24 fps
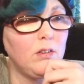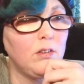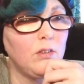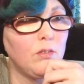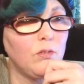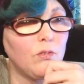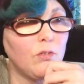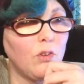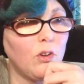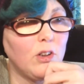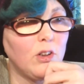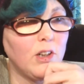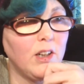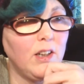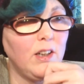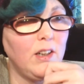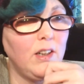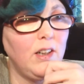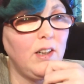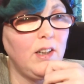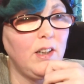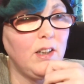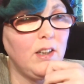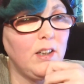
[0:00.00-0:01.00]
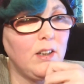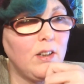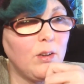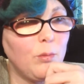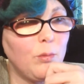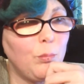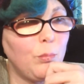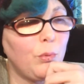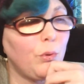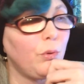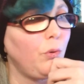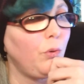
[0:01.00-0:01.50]
Rocket League
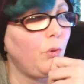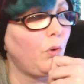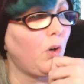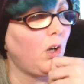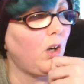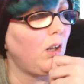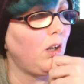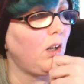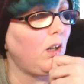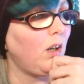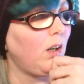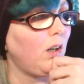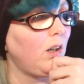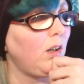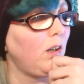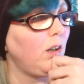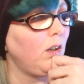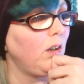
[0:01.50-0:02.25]
and Brawlhalla.